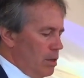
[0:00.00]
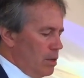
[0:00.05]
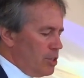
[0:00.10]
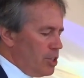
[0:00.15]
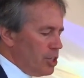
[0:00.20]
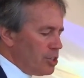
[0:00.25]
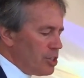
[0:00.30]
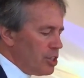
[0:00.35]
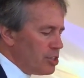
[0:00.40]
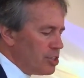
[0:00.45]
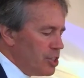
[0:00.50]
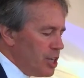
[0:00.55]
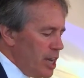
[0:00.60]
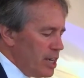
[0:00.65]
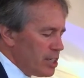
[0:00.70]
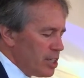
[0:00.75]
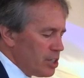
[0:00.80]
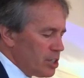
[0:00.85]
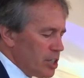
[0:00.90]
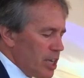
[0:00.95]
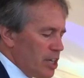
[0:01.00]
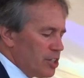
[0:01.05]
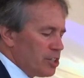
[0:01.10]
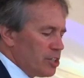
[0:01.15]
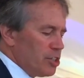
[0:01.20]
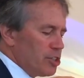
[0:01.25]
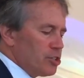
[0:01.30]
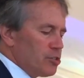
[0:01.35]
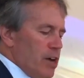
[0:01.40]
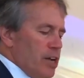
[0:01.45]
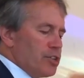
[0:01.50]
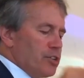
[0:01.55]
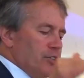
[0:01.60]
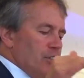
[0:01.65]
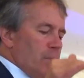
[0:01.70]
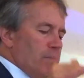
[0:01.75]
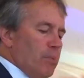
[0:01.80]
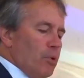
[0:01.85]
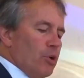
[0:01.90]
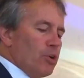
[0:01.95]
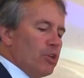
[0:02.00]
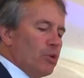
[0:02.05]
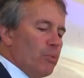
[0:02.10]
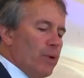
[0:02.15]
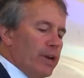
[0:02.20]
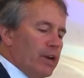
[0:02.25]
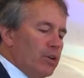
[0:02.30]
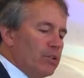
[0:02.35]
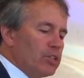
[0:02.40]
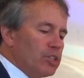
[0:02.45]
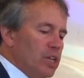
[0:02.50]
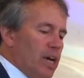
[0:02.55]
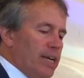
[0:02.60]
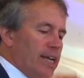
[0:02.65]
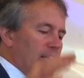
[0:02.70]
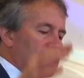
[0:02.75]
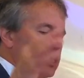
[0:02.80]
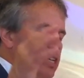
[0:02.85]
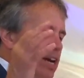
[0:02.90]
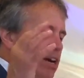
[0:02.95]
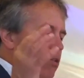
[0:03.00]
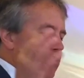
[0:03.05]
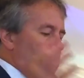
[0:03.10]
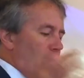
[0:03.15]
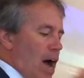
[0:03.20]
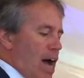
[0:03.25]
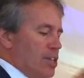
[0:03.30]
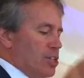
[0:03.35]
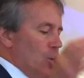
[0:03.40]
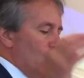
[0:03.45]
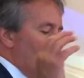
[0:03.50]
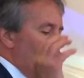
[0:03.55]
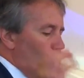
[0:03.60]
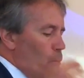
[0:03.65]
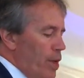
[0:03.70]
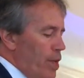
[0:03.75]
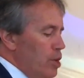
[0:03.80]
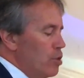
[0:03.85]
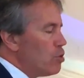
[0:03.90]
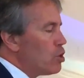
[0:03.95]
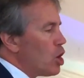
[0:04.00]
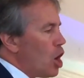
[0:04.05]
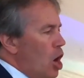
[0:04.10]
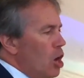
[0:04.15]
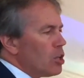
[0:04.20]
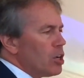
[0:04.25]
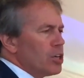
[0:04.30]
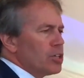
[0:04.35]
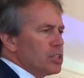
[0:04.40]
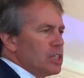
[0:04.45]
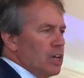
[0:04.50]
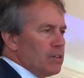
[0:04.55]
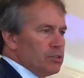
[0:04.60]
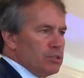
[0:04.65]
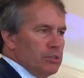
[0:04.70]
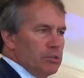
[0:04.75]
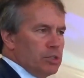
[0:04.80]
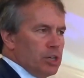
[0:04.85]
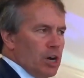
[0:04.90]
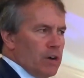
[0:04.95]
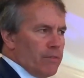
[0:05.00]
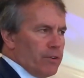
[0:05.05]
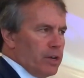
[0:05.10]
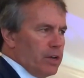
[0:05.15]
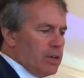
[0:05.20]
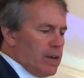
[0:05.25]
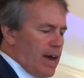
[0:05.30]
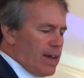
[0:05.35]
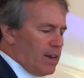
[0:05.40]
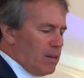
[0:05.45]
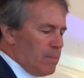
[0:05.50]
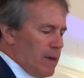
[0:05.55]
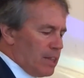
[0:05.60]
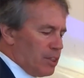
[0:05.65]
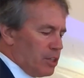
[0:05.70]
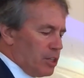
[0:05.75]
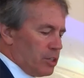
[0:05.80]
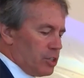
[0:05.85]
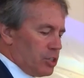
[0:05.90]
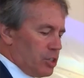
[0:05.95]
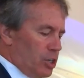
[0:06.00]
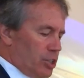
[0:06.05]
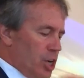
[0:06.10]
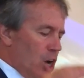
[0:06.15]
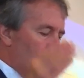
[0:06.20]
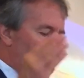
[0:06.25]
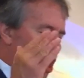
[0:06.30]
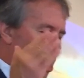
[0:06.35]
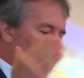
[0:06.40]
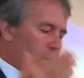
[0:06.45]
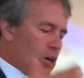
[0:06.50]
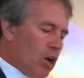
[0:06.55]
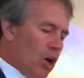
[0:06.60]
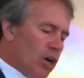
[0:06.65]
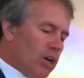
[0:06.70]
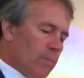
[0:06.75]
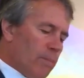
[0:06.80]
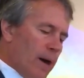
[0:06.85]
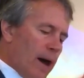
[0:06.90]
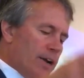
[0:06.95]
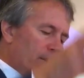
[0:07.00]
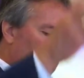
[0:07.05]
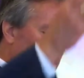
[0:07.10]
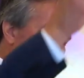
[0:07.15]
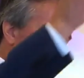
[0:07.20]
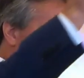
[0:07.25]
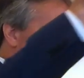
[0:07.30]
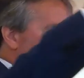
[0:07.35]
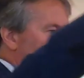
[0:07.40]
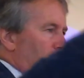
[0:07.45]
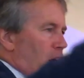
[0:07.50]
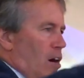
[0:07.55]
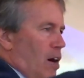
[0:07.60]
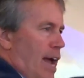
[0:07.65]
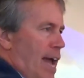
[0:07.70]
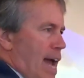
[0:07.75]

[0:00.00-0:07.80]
Just as Jesus touched the stretcher that bore the widow's son and said, "Arise," we who call ourselves New Dover United Methodist Church are called upon to reach out our